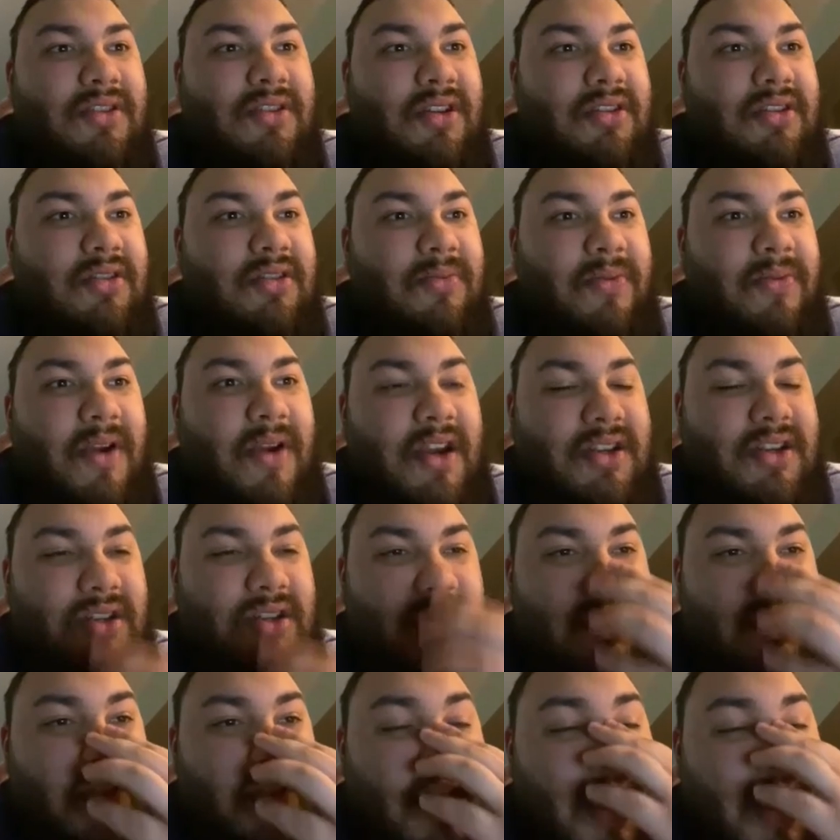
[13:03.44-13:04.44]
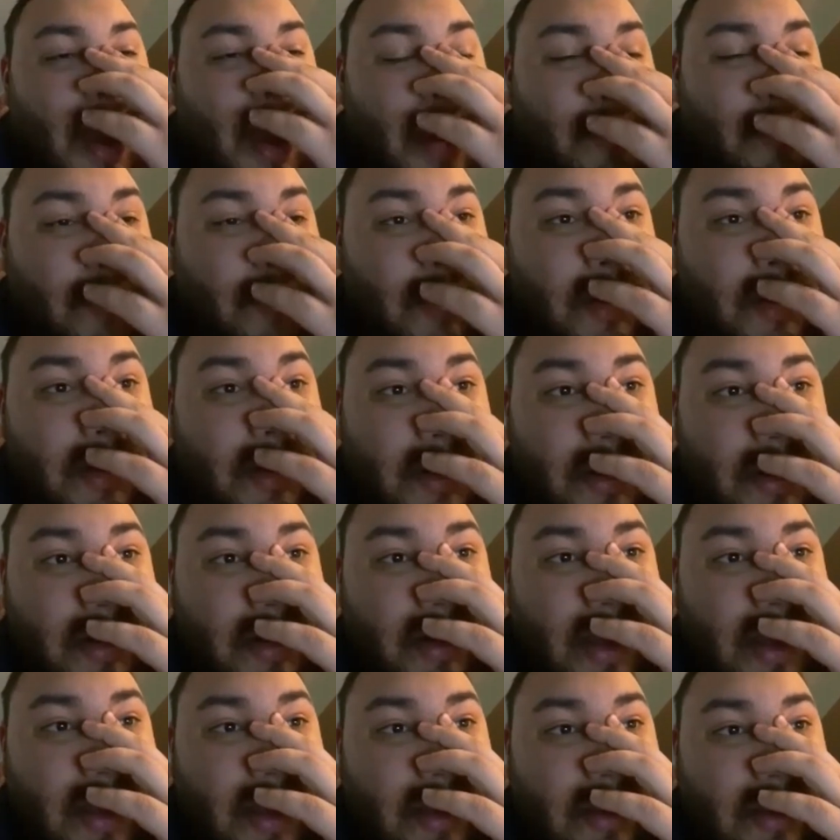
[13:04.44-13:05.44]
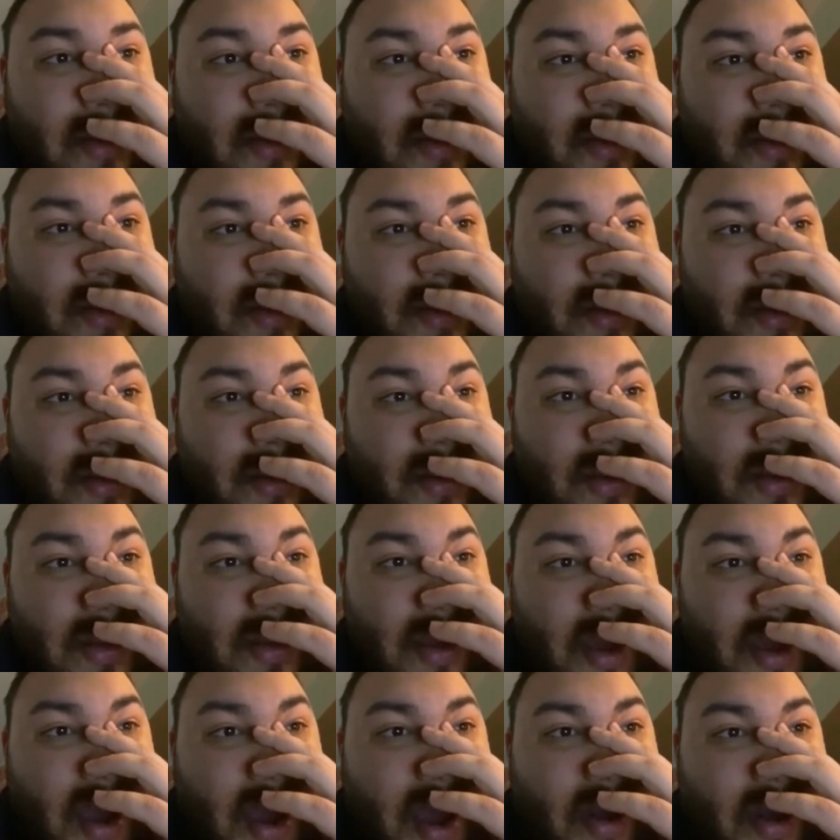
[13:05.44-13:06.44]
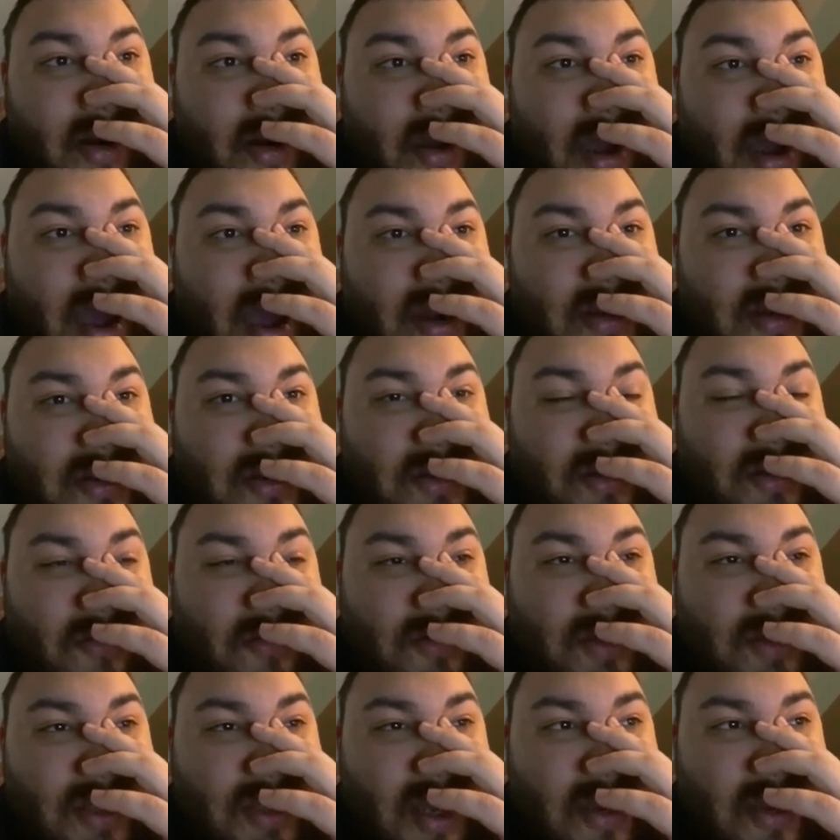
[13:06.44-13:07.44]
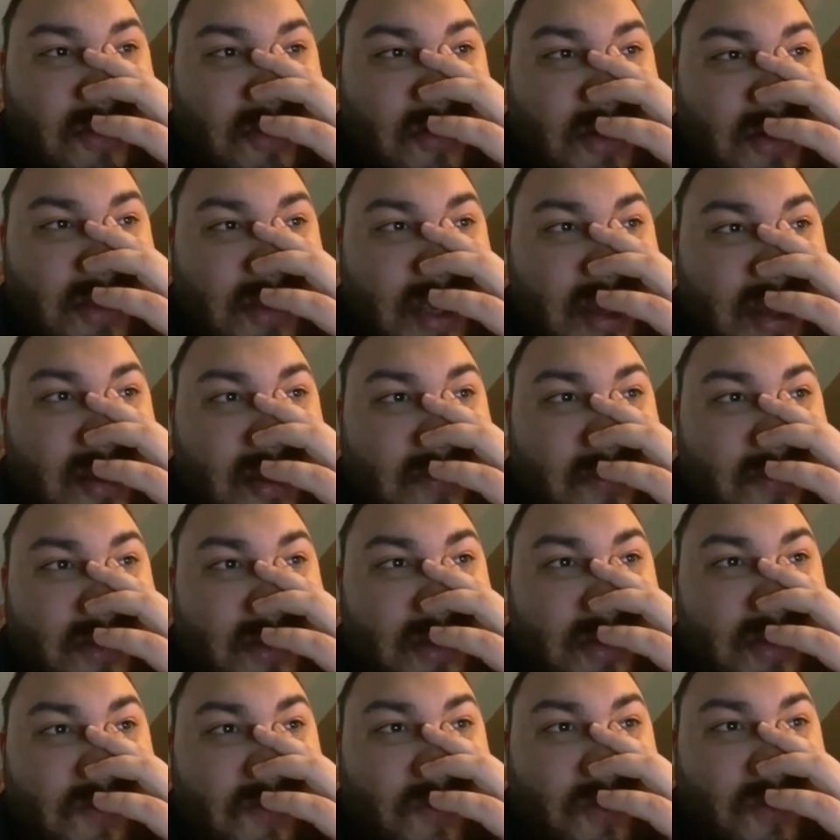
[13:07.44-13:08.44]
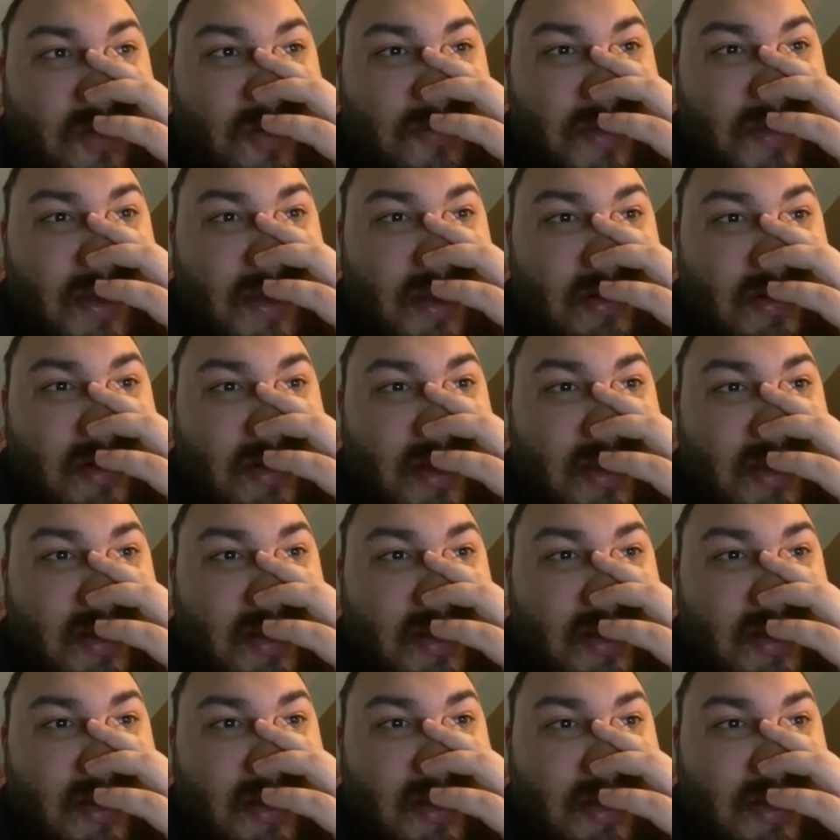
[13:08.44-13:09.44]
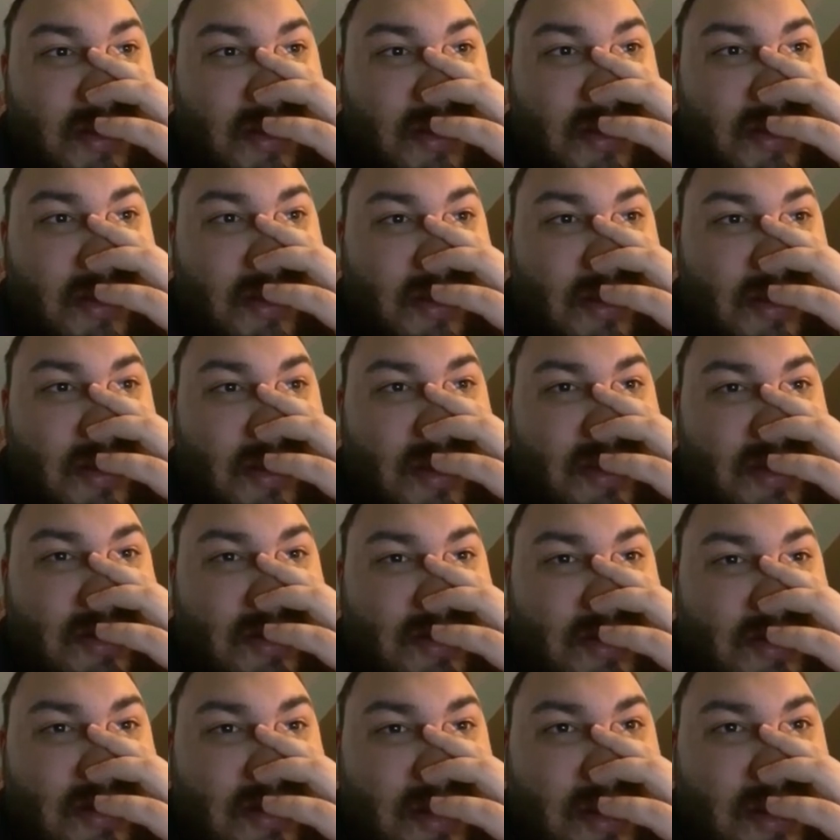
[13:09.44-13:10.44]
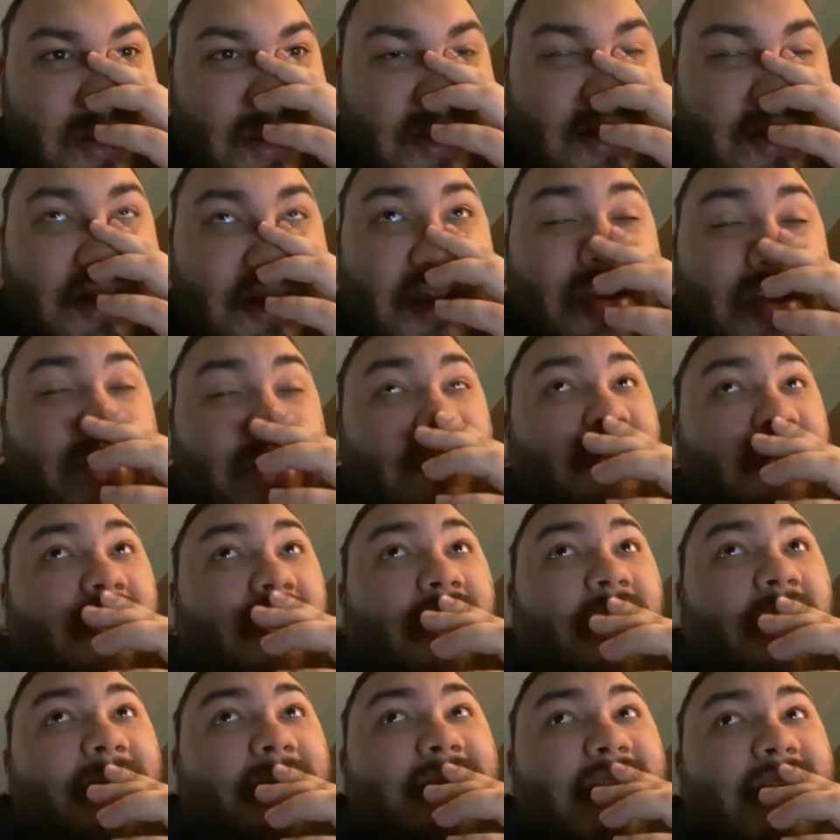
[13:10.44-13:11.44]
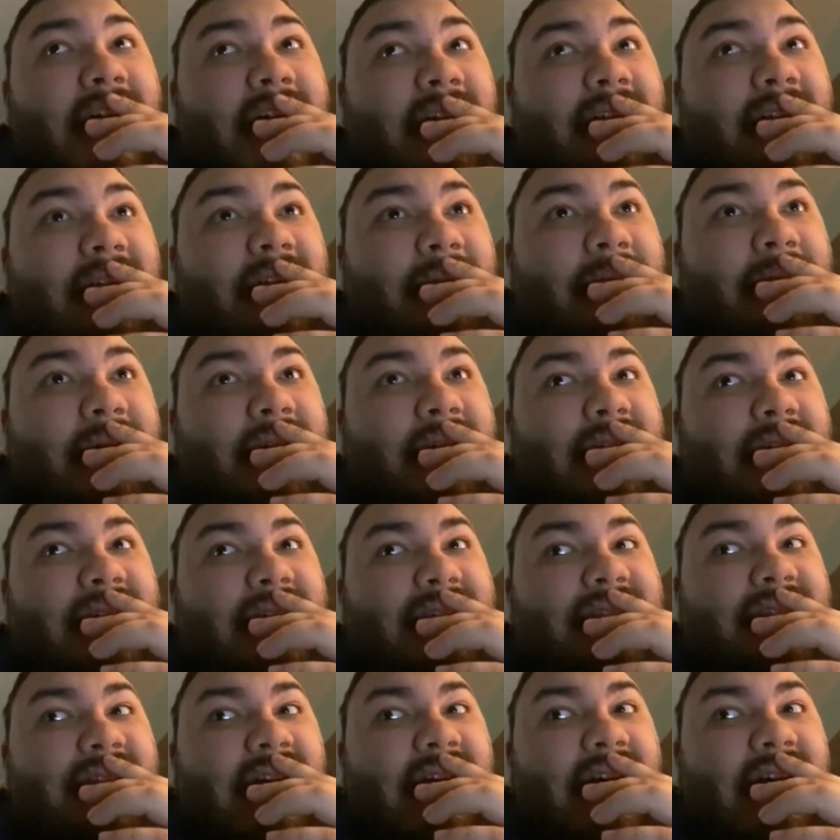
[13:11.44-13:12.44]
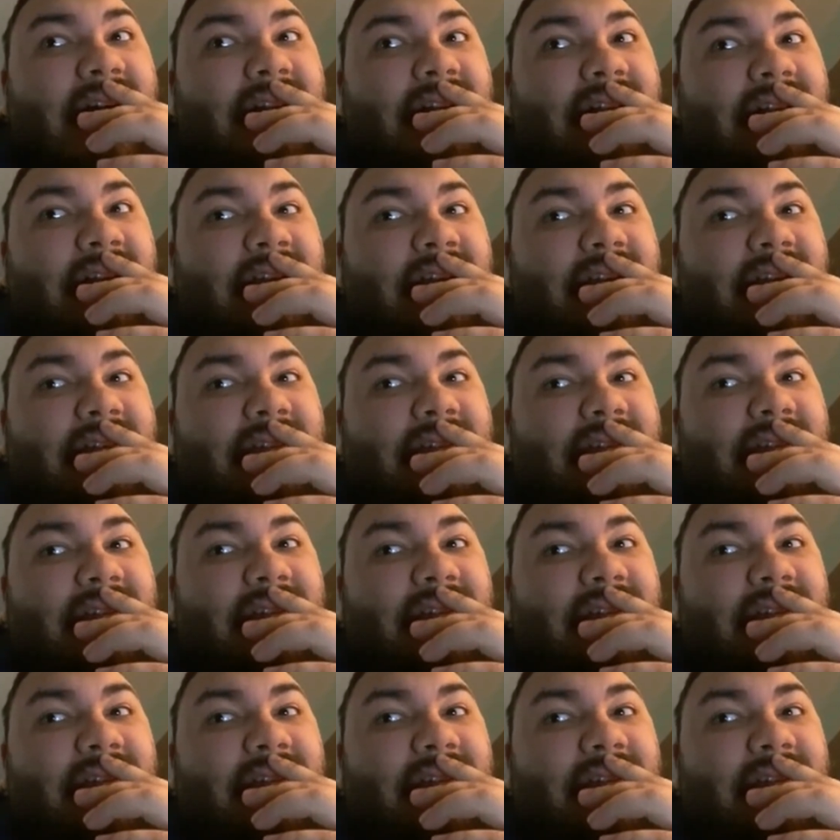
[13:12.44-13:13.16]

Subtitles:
under pressure that I really didn't like. I just don't see how you could take him with this 4th pick. Like he's got good arm talent, but he's not like